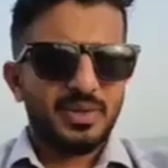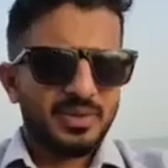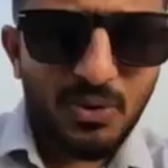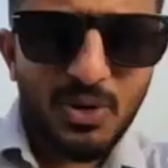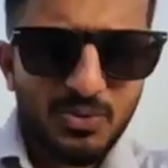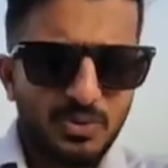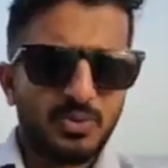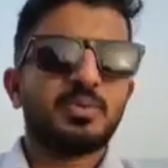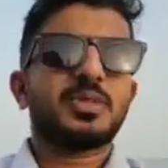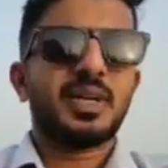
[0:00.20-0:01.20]
friends, Fawaz with you
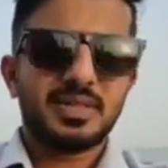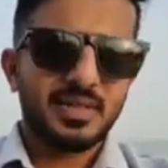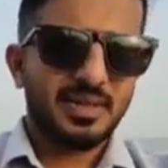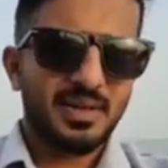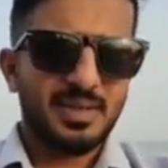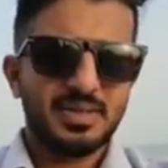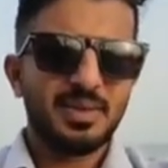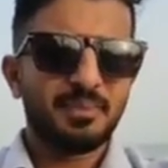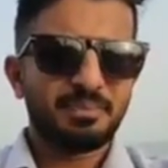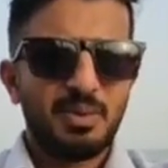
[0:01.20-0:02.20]
from Shastak
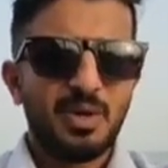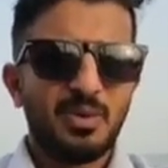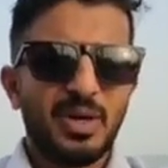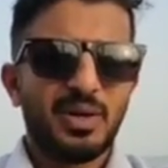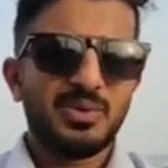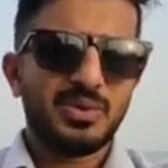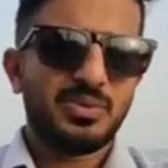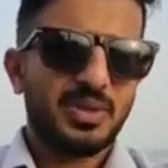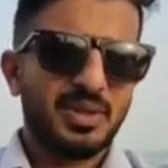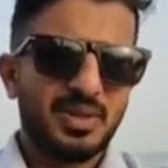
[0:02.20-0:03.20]
International. We build warehouses
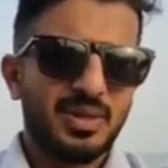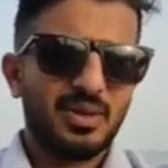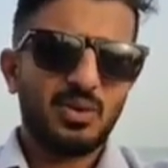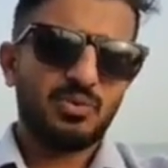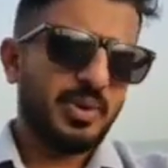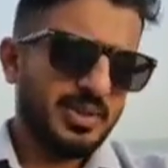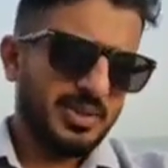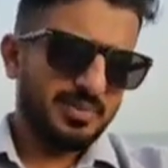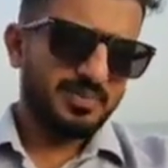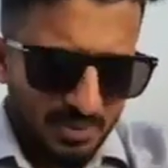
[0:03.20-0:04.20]
with a lot of
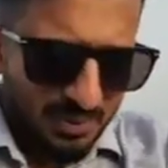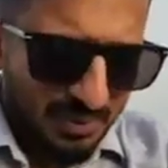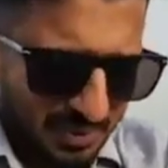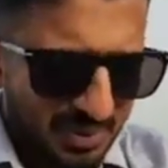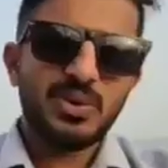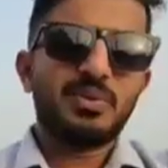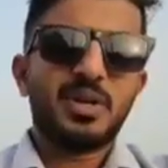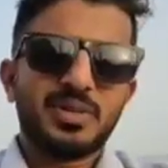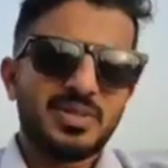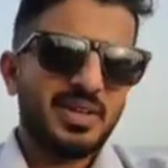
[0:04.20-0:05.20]
passion. So today
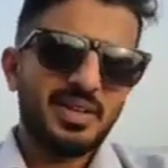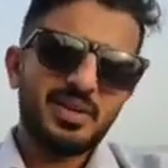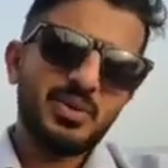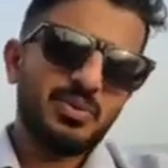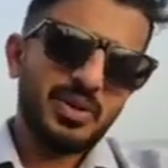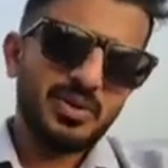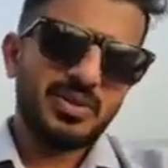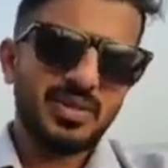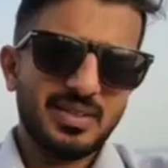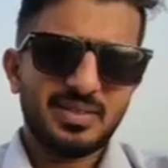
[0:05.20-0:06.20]
we are starting a new video
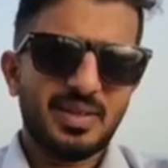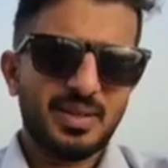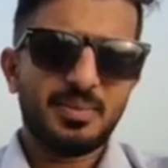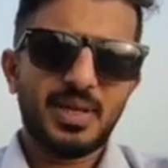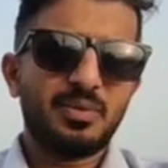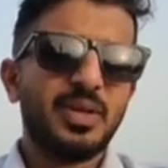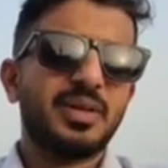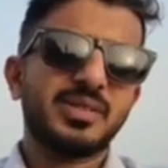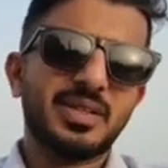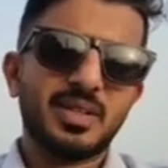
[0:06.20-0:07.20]
series that we are
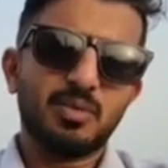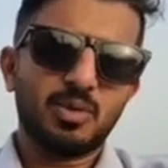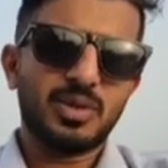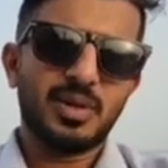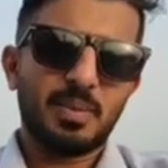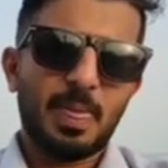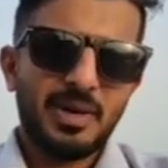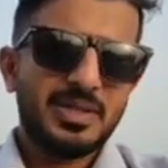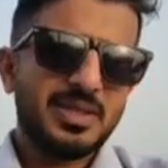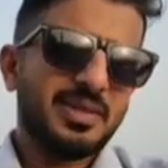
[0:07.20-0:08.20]
discussing about the
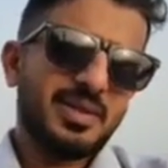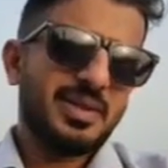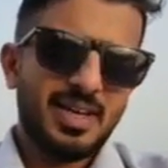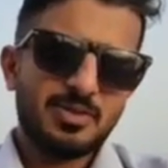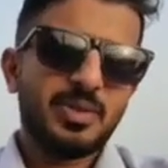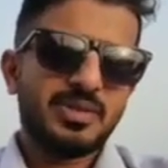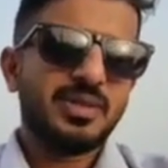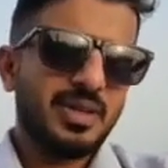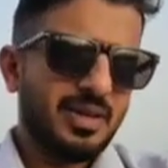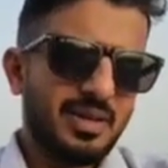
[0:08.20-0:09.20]
major aspects
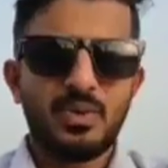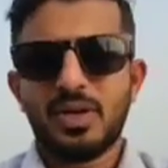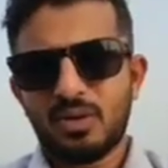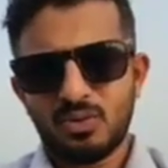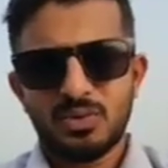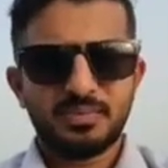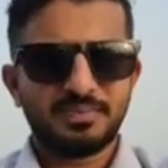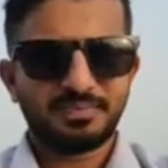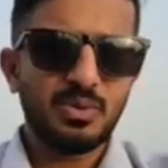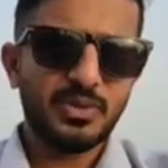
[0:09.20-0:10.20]
in the warehouse.
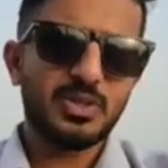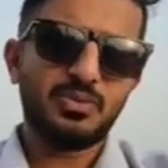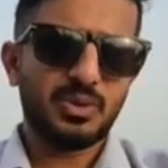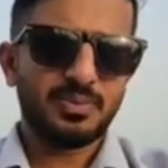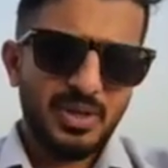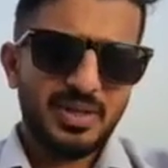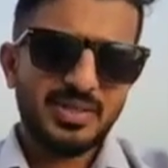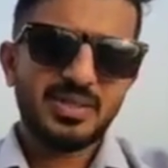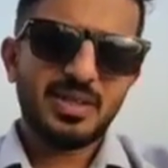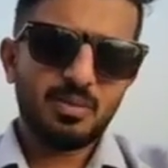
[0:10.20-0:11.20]
So first of all, we are
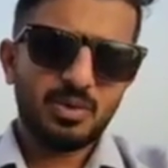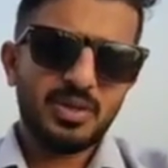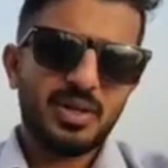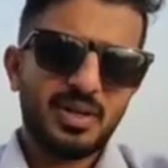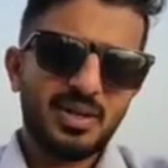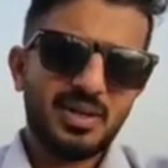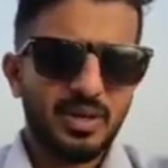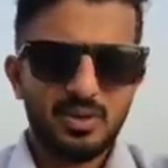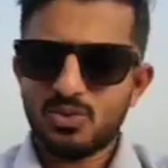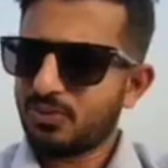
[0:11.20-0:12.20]
discussing about the
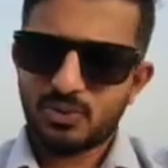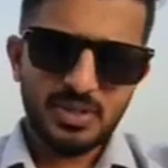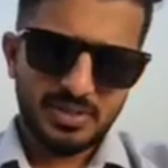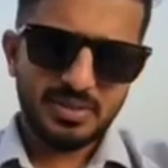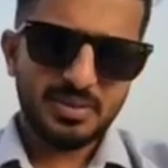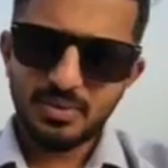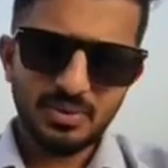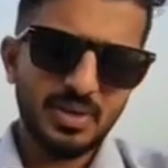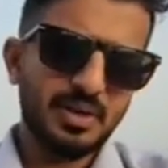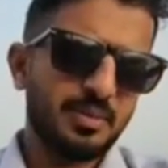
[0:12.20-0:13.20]
warehouse foundations. So
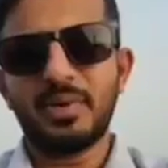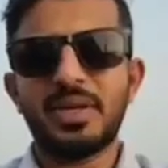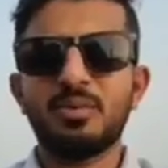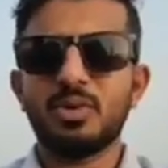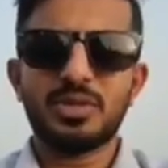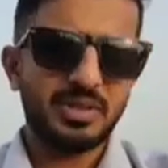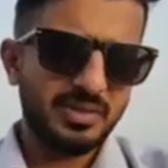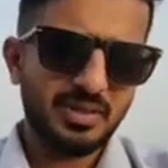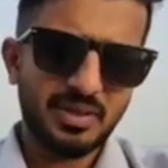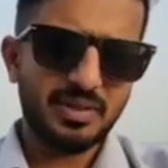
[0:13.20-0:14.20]
there are many important
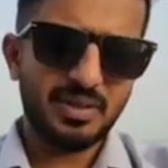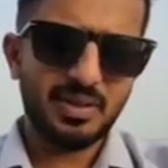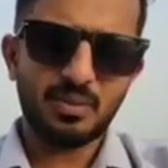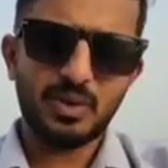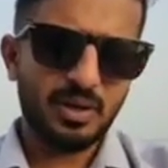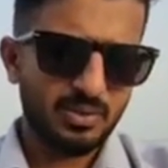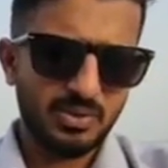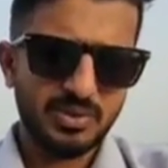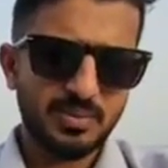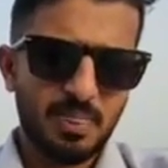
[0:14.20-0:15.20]
things are in
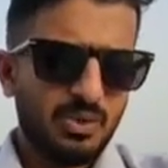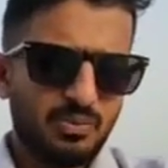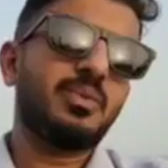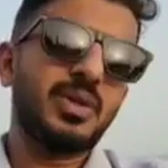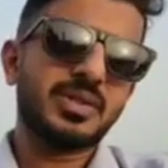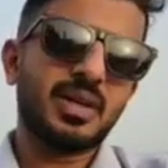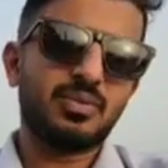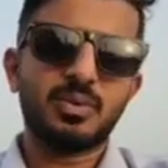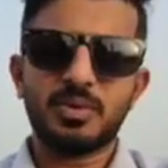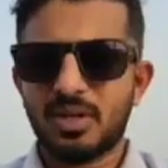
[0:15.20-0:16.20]
warehouses. So we will start
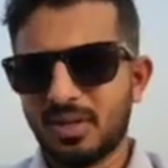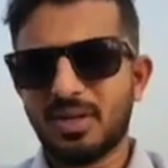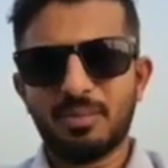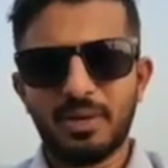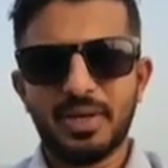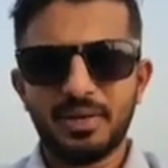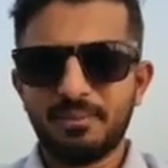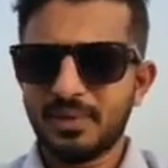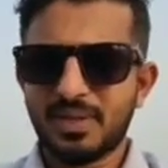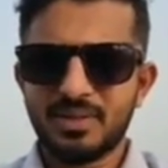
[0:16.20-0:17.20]
from the beginning.
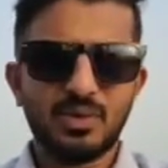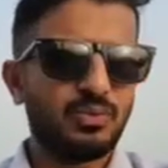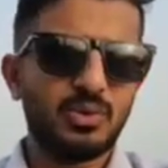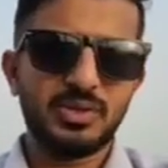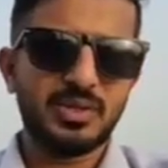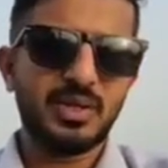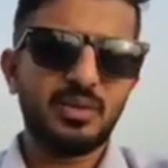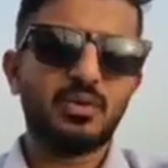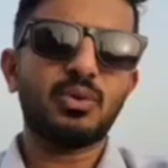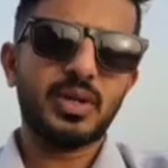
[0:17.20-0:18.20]
That is, of course, it's a
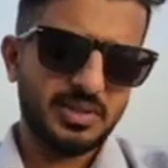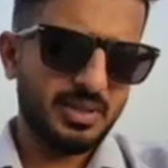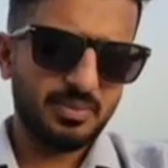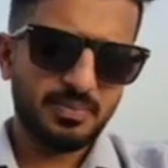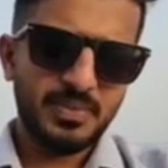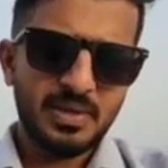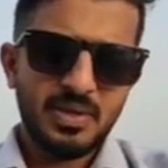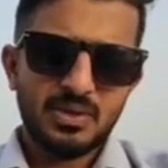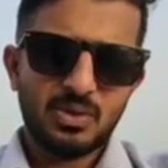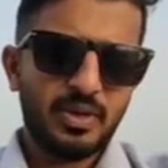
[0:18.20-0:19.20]
foundation.
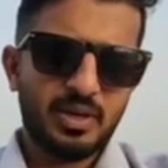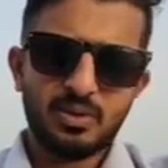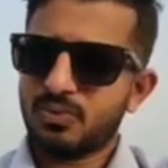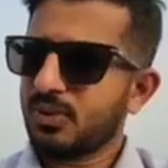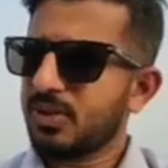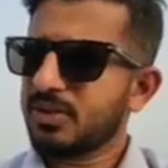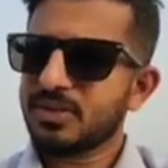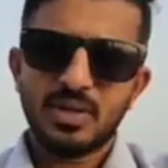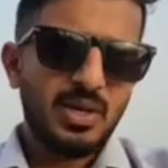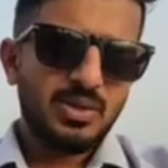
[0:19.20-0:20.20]
So warehouse
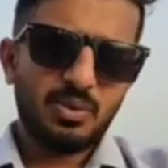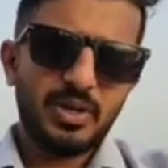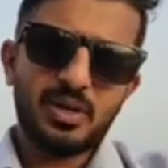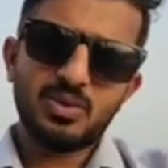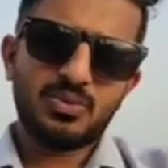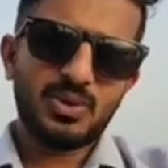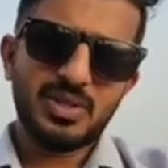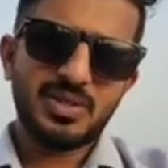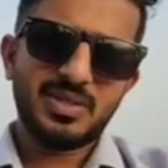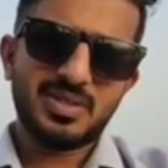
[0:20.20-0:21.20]
foundation. So warehouse
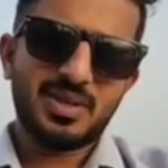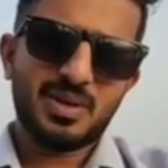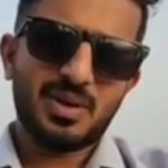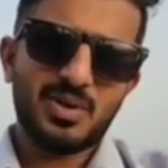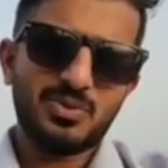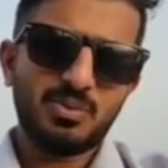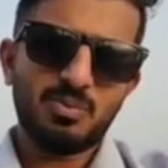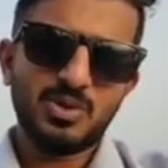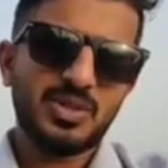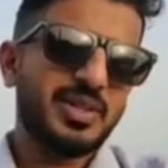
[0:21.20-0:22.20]
foundation is one of the
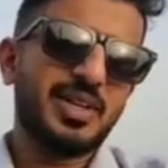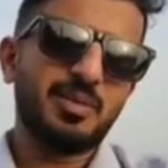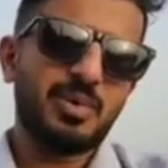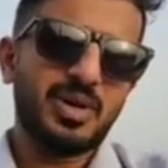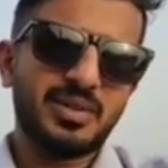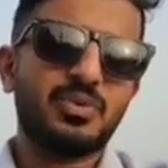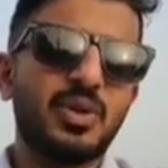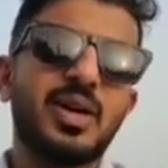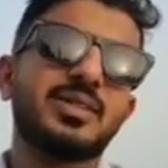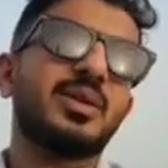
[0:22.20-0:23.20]
most critical part. If
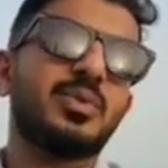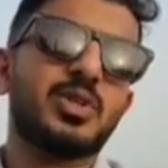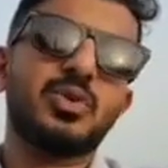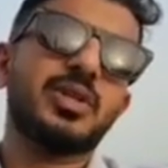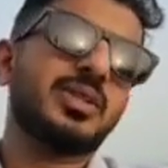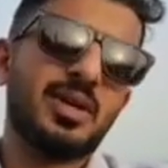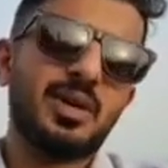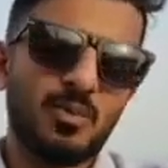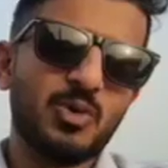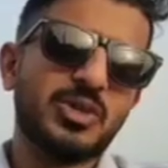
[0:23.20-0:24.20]
you are asking which one is the
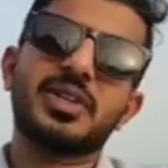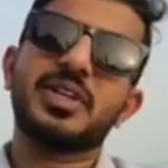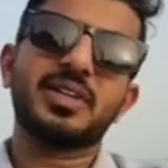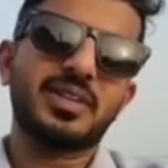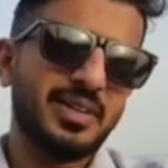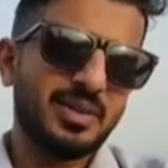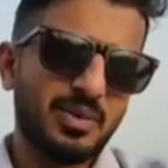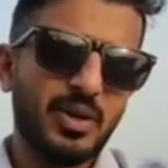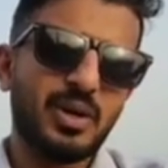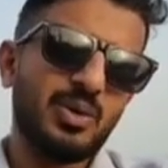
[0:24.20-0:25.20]
most critical thing in
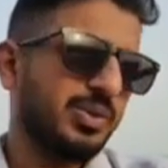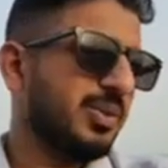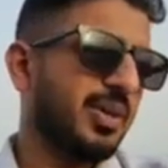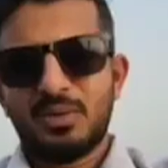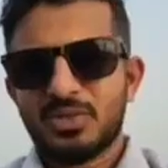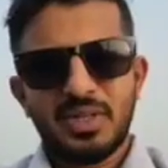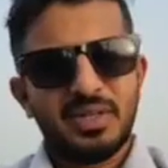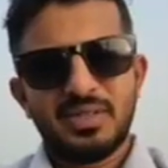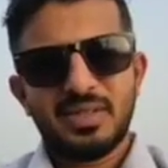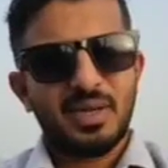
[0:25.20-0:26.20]
the warehouse, I would say
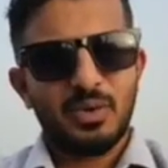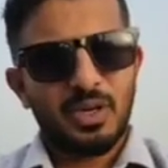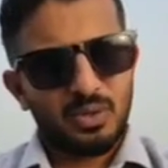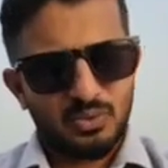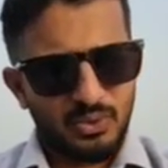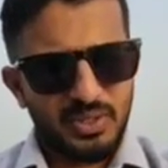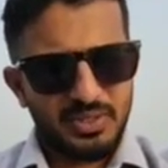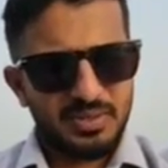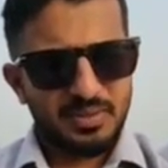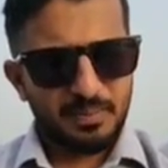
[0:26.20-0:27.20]
it is warehouse
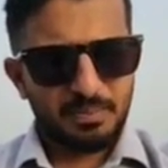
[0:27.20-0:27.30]
foundations.